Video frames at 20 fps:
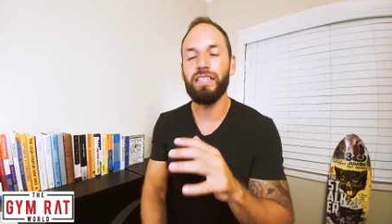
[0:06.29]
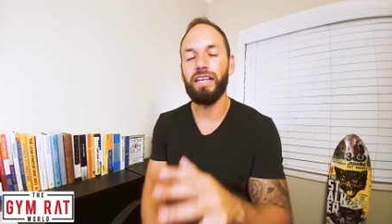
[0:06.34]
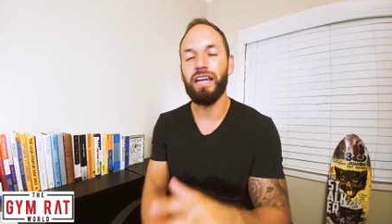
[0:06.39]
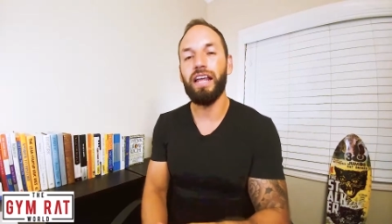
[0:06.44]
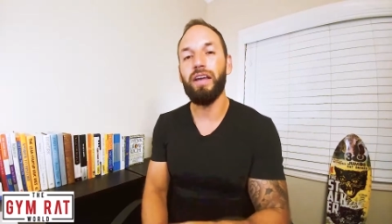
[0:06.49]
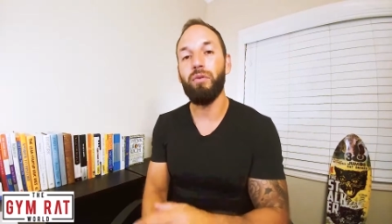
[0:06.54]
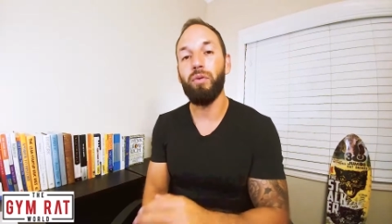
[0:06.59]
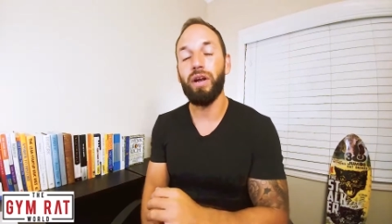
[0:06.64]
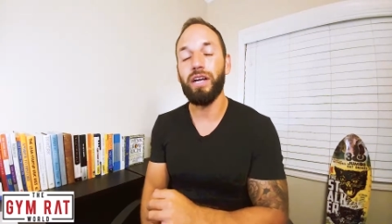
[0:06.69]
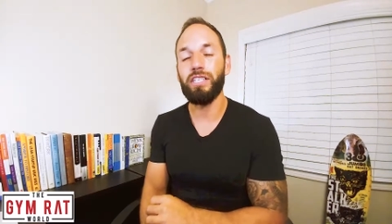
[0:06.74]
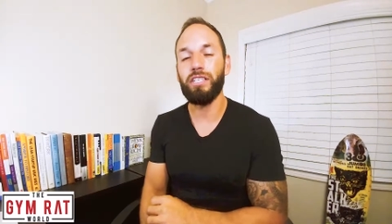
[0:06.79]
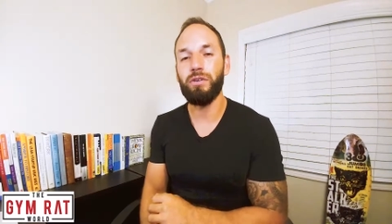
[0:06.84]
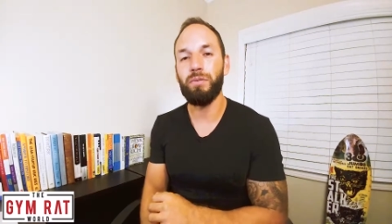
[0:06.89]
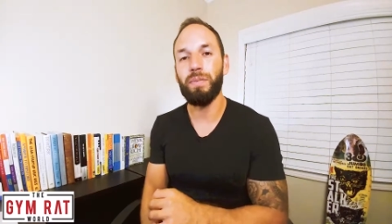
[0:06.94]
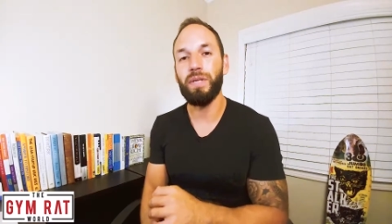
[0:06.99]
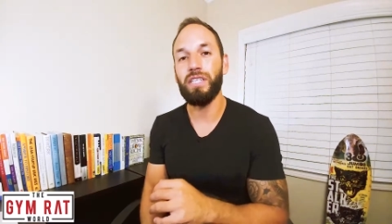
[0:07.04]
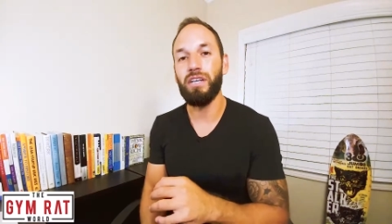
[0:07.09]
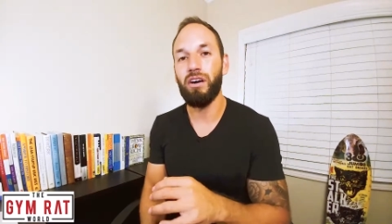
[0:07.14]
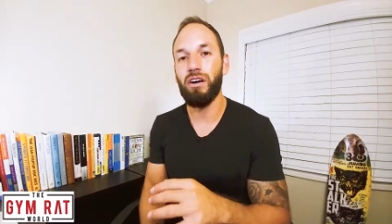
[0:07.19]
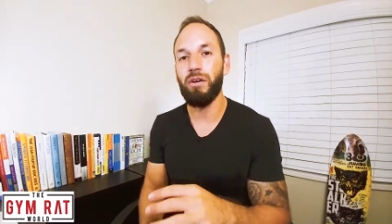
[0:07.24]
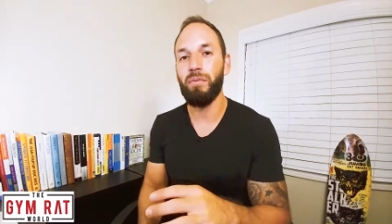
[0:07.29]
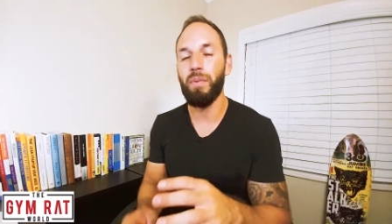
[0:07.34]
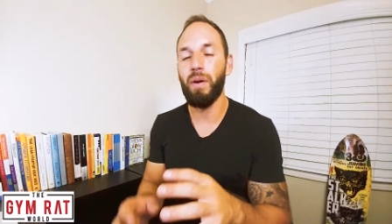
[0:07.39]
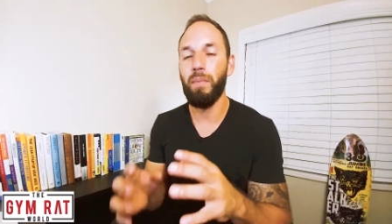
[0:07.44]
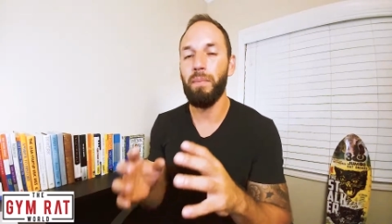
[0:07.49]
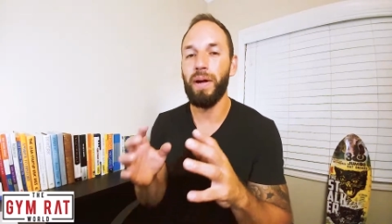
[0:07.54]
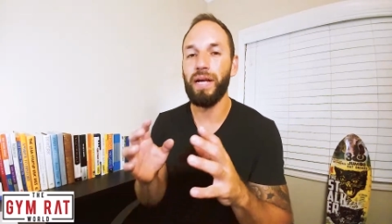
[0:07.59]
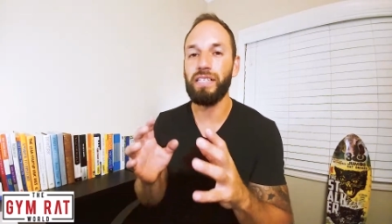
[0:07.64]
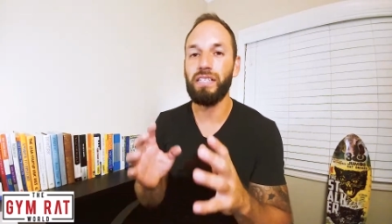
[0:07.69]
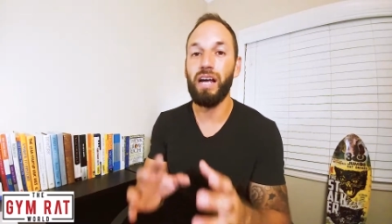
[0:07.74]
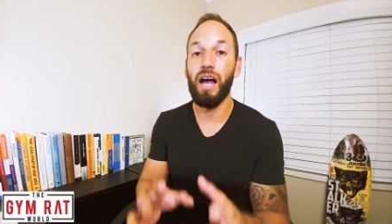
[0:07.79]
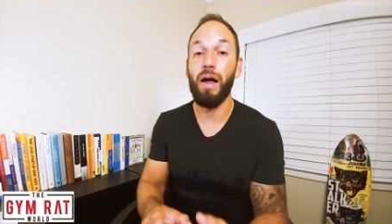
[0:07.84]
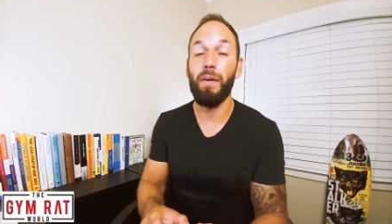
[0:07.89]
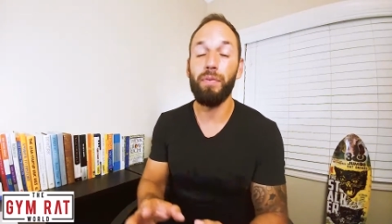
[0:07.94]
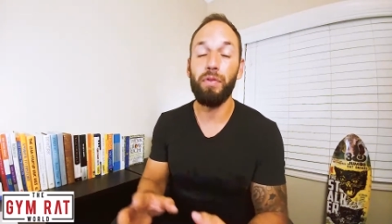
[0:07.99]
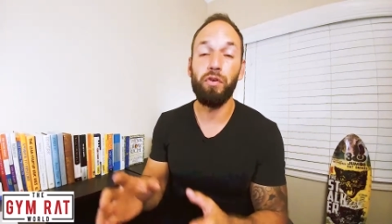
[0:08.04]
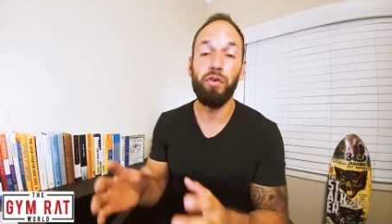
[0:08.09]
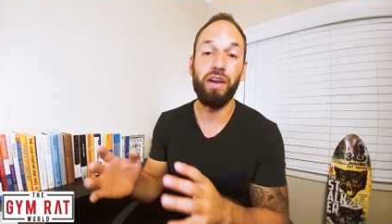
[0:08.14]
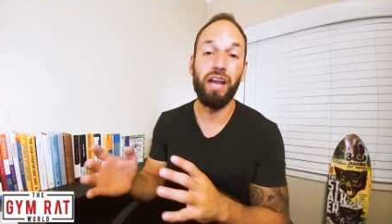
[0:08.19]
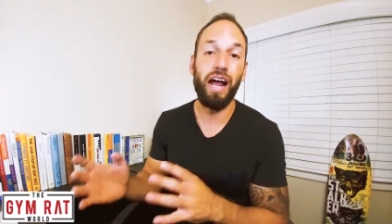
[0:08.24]
Today we're actually going to be talking about my
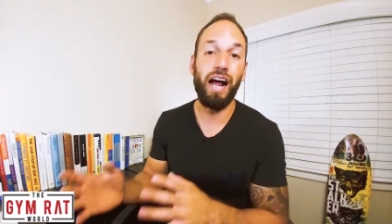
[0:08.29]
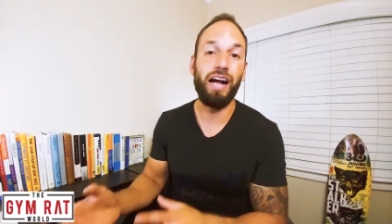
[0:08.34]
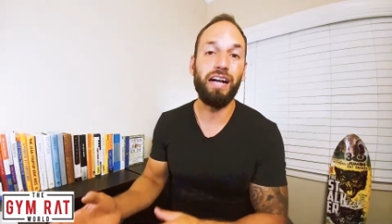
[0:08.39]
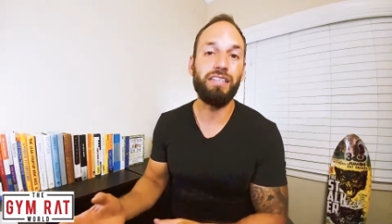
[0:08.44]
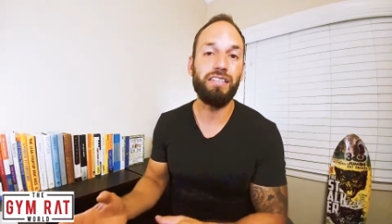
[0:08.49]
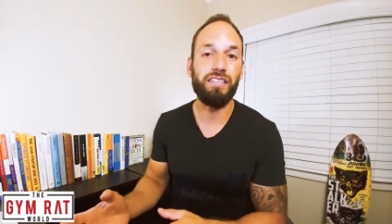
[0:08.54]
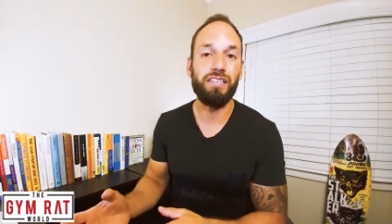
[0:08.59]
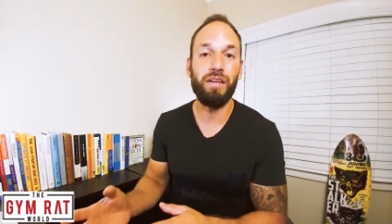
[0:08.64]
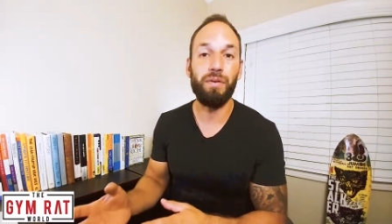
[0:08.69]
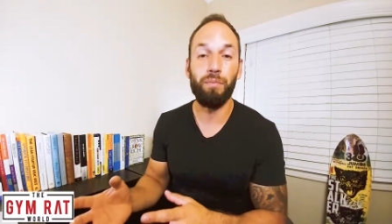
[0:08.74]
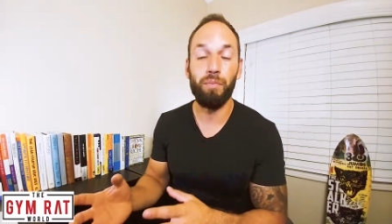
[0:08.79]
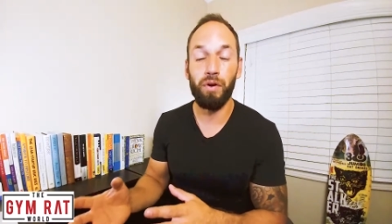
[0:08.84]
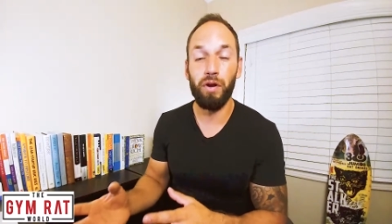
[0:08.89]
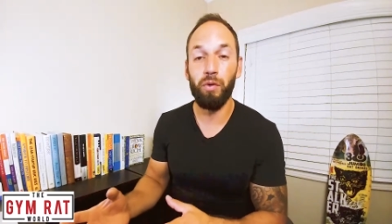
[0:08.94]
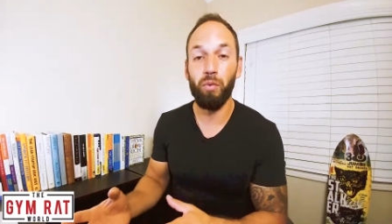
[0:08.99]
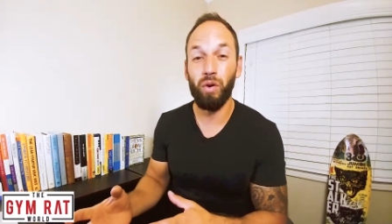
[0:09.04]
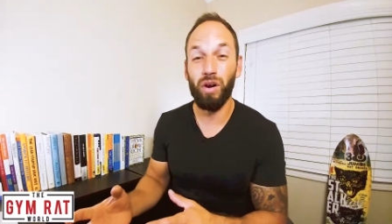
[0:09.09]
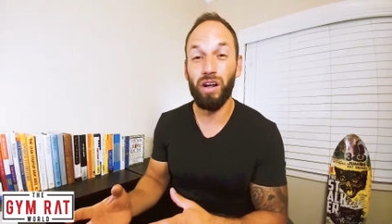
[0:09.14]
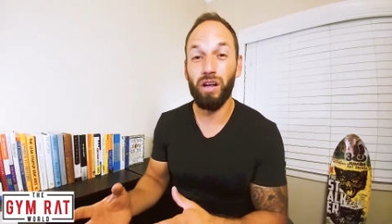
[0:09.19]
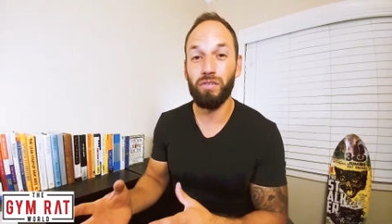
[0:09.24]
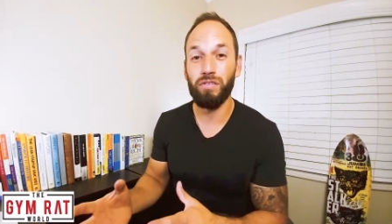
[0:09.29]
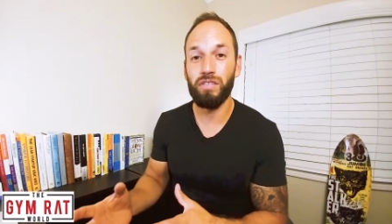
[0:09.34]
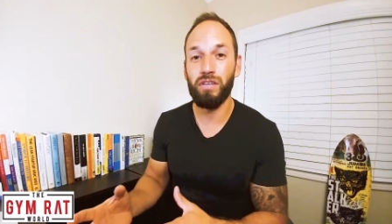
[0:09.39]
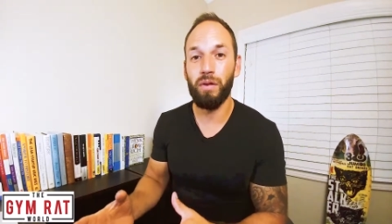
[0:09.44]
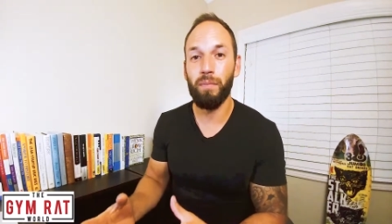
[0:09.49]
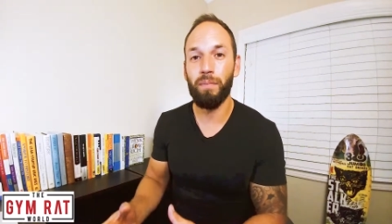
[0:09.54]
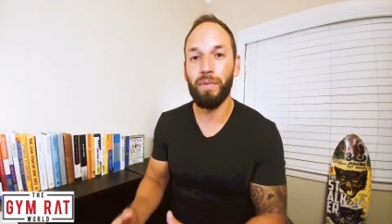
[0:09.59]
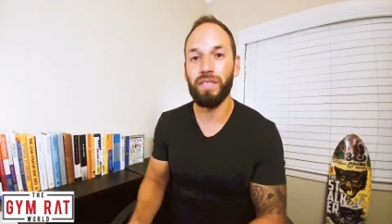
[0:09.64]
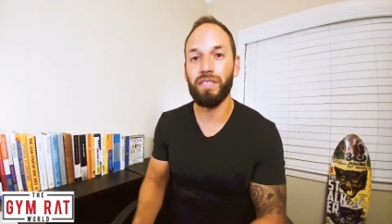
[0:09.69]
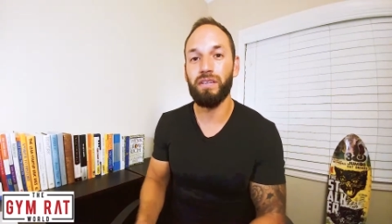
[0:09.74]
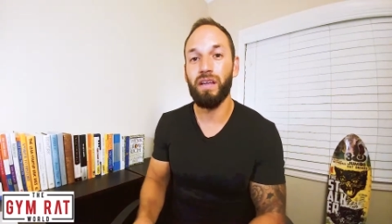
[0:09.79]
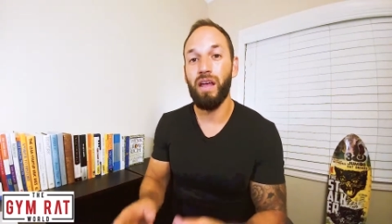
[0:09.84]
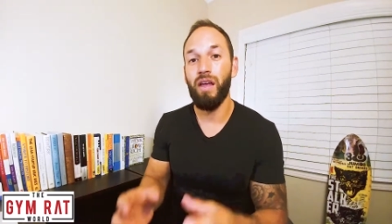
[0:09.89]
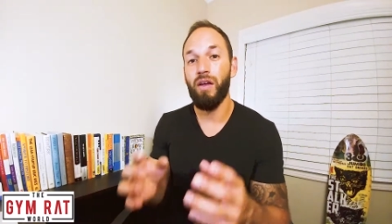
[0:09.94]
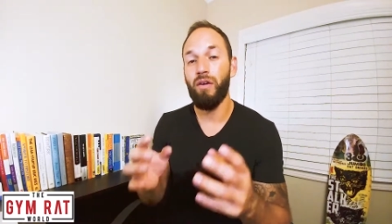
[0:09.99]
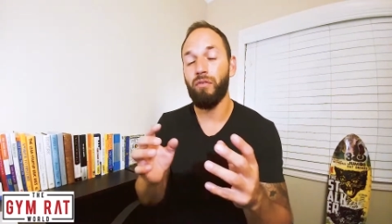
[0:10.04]
top 3 high stim pre-workout supplements.